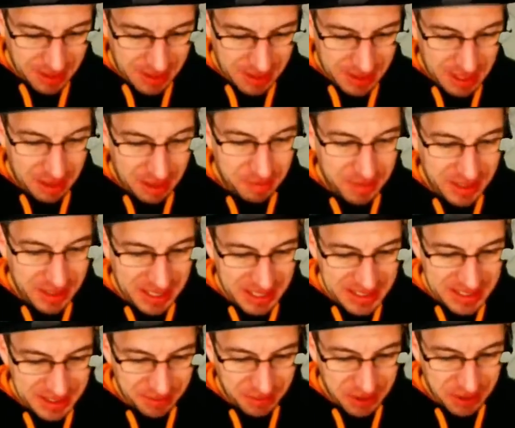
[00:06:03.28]
That'd be
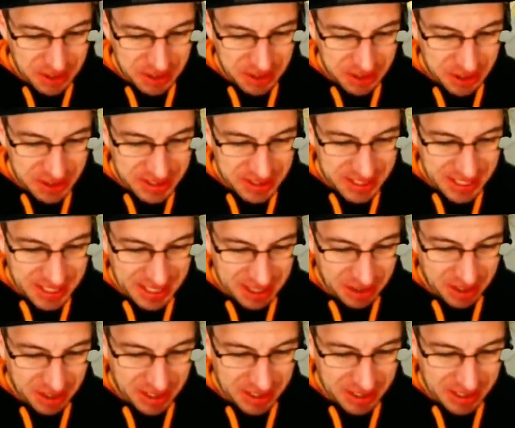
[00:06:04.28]
nice if we could just take
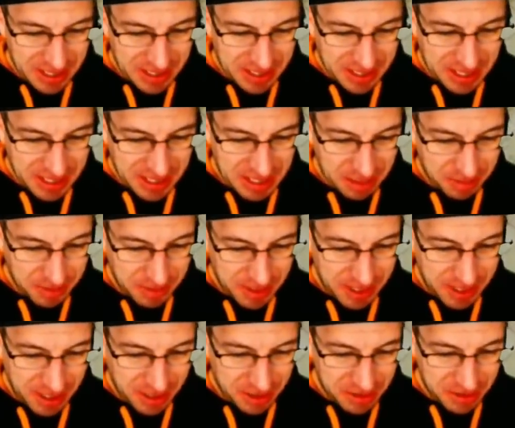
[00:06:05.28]
out a couple
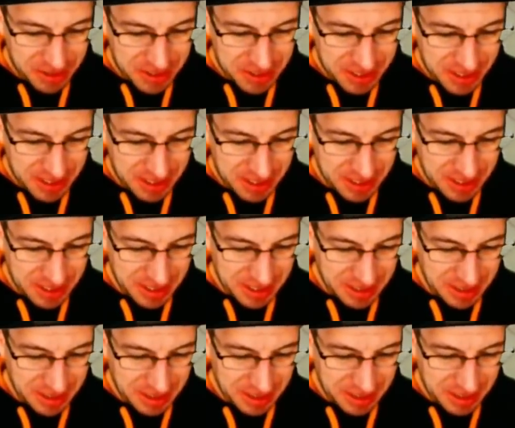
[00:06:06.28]
heroes.
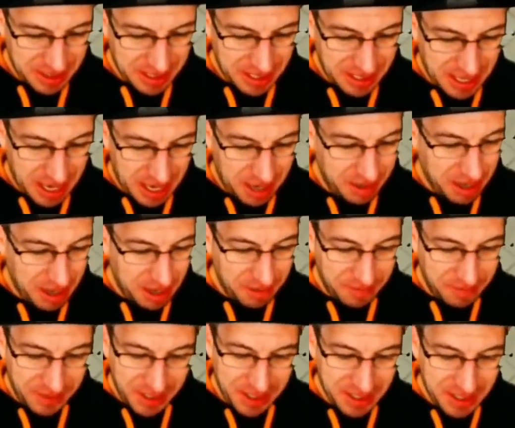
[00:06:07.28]
Our
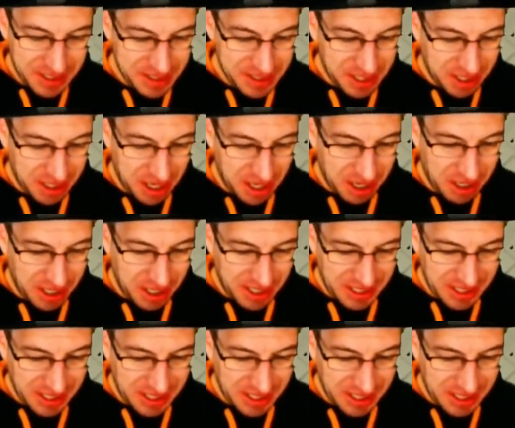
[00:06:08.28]
variants are already